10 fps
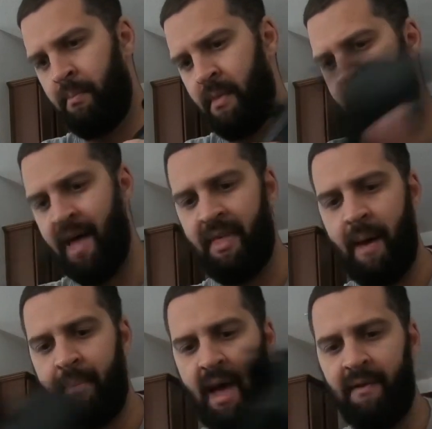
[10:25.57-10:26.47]
not
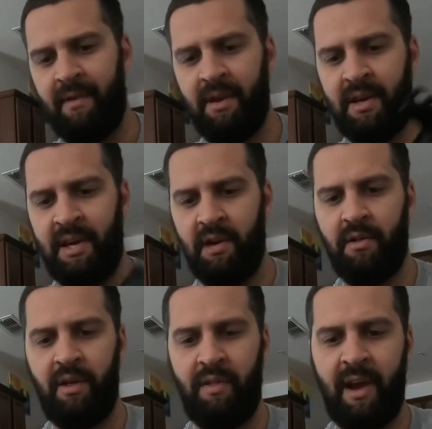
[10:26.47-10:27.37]
that bad of a deal
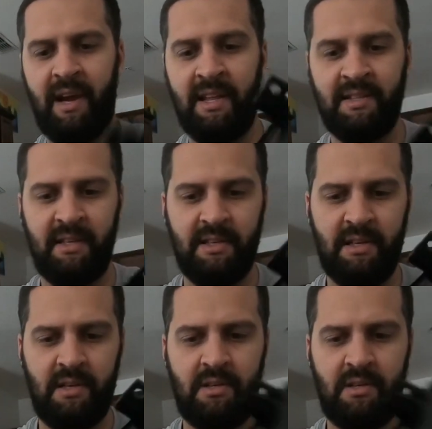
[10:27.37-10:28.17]
though that it isn't.